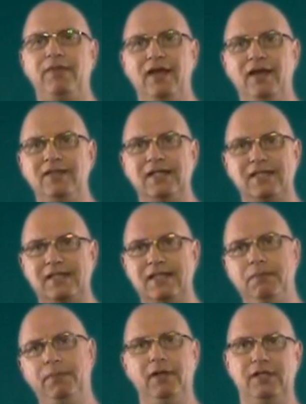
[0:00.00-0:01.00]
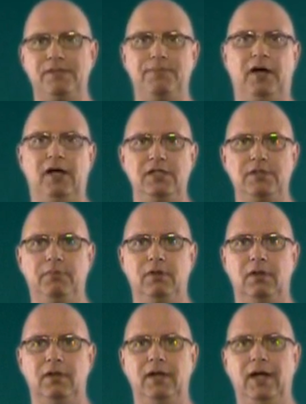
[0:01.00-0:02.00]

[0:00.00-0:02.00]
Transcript: things as simple as possible